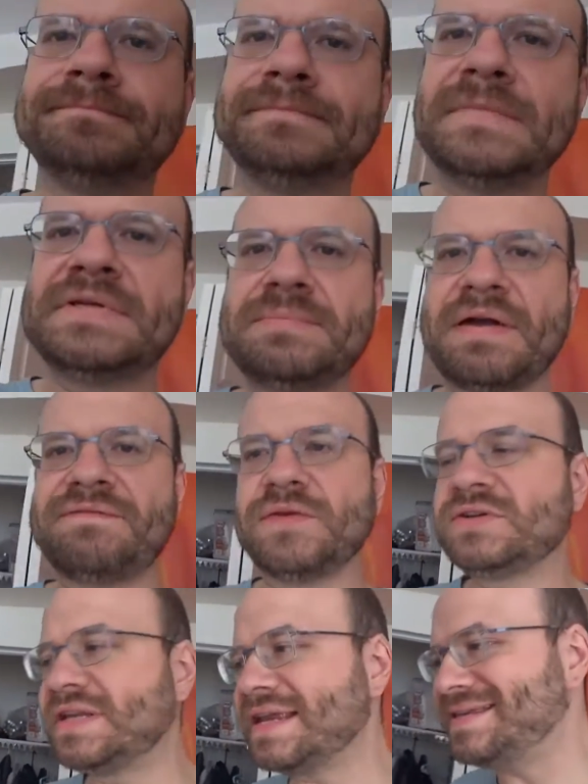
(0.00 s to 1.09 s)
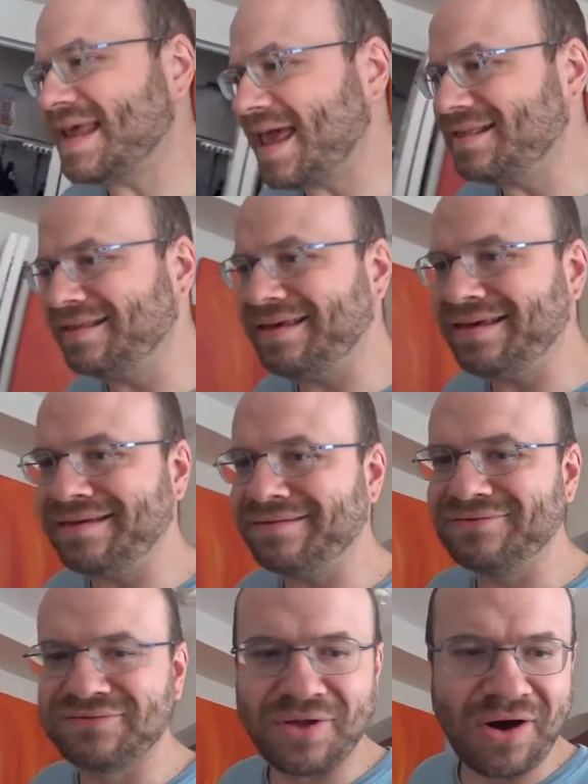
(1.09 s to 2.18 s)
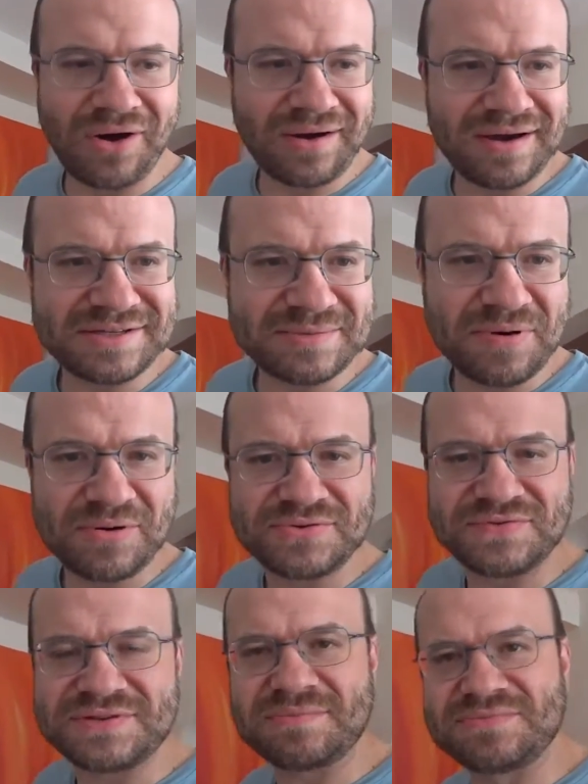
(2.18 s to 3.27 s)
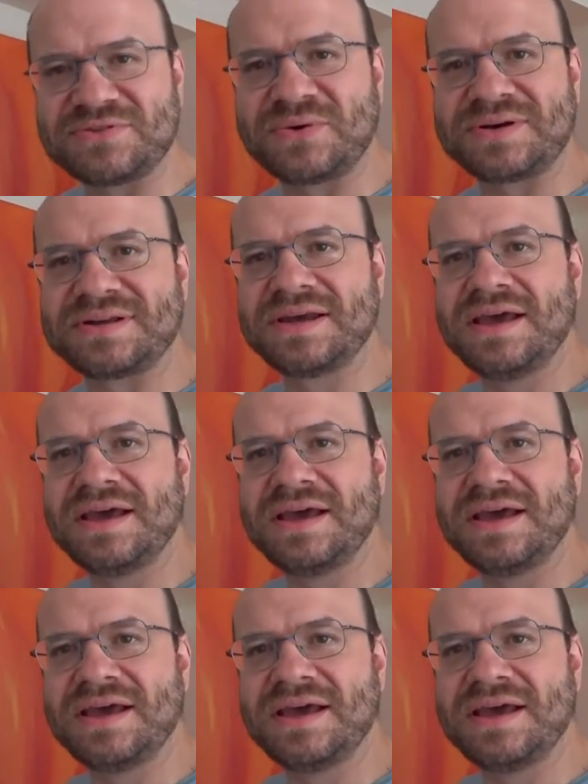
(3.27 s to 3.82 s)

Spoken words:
This is my first daily vlog, I suppose, of some sort,